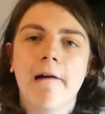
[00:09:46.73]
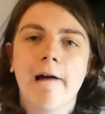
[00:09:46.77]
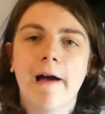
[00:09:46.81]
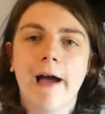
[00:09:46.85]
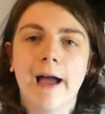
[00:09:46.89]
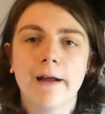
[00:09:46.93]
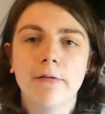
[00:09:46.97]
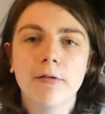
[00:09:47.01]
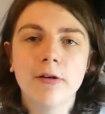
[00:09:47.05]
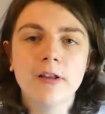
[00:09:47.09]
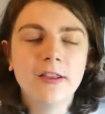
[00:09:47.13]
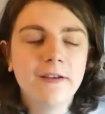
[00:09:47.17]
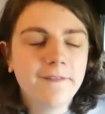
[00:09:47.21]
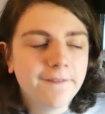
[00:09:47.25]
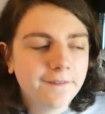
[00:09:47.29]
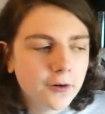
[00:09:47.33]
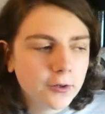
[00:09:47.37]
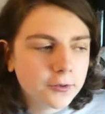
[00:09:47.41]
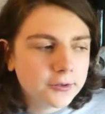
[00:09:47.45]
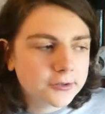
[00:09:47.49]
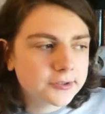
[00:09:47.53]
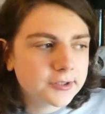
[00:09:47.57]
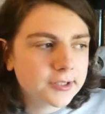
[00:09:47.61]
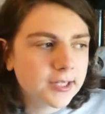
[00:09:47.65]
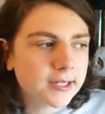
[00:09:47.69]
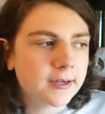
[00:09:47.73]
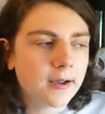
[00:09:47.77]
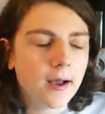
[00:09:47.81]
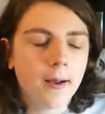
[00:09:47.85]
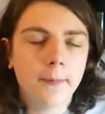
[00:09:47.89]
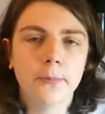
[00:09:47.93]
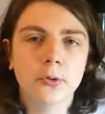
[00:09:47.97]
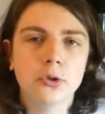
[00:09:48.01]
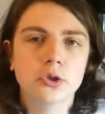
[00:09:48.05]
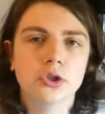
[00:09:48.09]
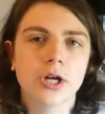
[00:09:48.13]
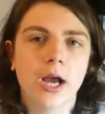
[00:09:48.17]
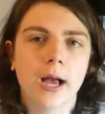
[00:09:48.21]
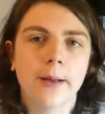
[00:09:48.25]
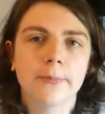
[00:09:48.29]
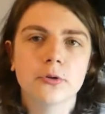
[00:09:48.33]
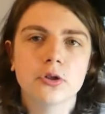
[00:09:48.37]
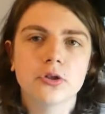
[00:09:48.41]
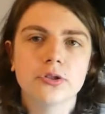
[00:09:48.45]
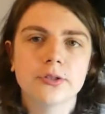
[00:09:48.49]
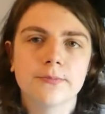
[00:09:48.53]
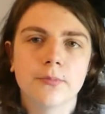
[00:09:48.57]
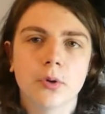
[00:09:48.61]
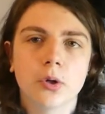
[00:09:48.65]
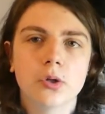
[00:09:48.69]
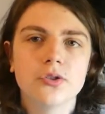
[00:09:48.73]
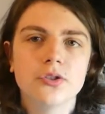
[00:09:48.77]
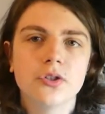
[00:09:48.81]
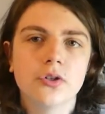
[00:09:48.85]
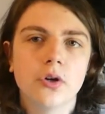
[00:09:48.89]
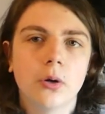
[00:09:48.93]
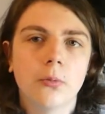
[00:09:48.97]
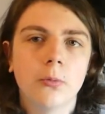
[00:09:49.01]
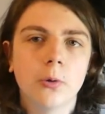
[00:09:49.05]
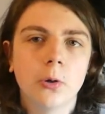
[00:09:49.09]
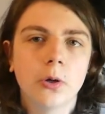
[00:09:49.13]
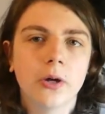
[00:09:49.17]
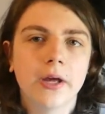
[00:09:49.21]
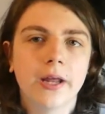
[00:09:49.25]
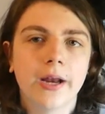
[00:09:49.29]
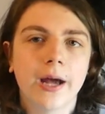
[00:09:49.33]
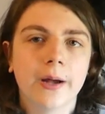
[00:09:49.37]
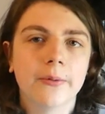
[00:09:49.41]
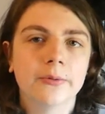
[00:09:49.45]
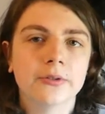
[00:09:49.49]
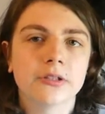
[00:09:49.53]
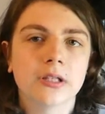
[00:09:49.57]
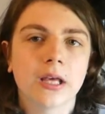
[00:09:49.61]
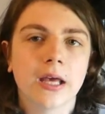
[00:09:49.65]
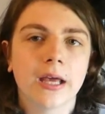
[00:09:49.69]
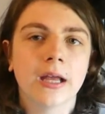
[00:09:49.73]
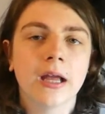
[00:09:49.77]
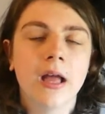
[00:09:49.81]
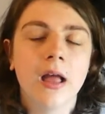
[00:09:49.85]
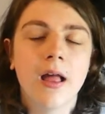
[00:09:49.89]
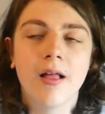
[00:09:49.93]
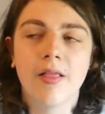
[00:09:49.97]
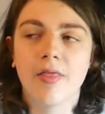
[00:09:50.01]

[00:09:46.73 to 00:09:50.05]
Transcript: I read the first, like, couple chapters in Barnes & Noble, and I was like,